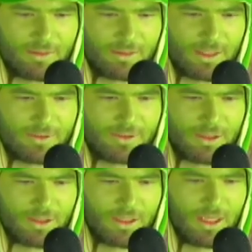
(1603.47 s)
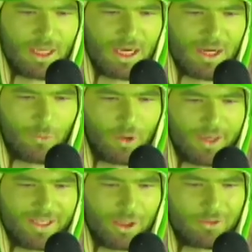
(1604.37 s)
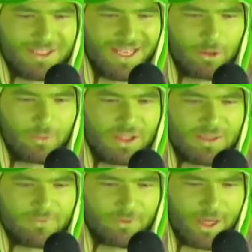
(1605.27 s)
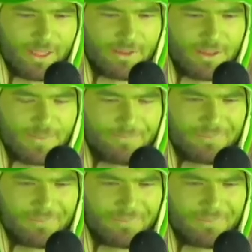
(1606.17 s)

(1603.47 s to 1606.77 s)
Thanks, dog. I work at a hotel with some friends.